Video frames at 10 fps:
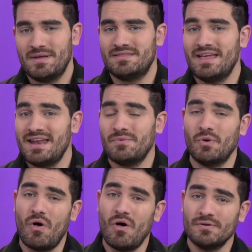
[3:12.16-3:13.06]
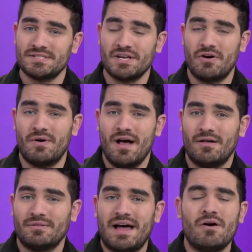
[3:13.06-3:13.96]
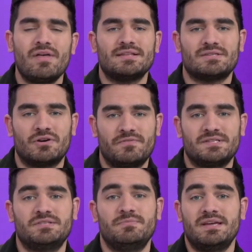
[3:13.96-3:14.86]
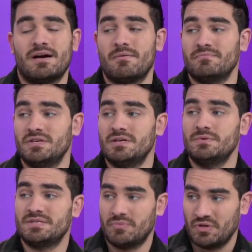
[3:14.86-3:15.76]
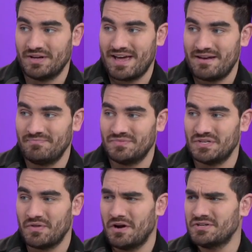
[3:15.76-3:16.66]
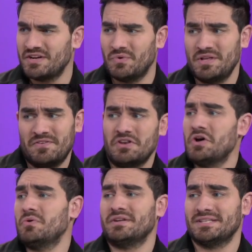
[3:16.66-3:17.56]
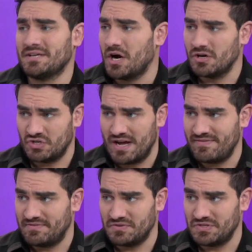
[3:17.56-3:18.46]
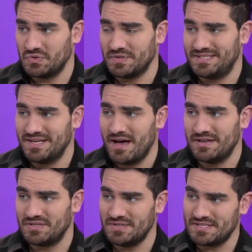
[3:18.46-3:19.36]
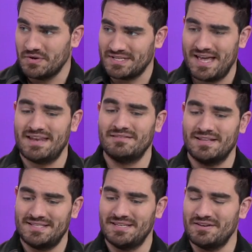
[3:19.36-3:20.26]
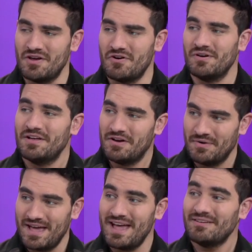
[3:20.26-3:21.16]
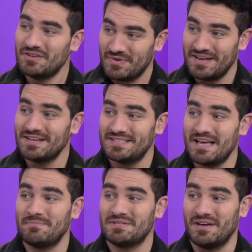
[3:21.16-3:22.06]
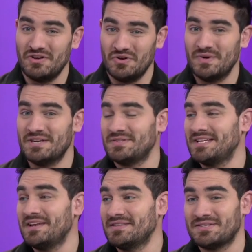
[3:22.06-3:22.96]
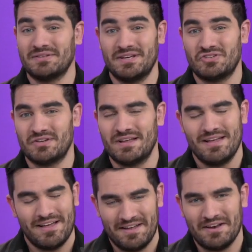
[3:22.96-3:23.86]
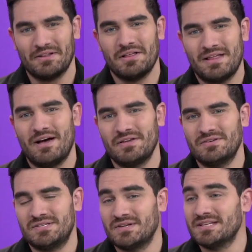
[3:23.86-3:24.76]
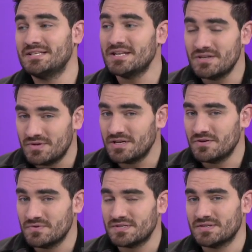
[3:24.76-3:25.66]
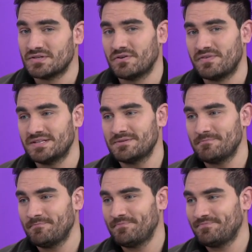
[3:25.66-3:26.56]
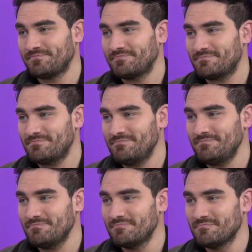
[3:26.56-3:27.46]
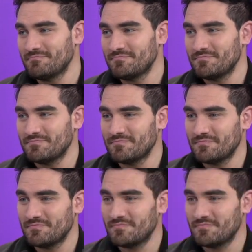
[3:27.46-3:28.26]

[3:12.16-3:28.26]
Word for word: but then it will also allow that surface to become usable again. So the hard drive won't even know that it's a hard drive after this tool is done, so this goes ahead and lets it know, okay, you can accept a new Windows 10 installation, and it'll allow you to continue to use the surface. And Surface Docks are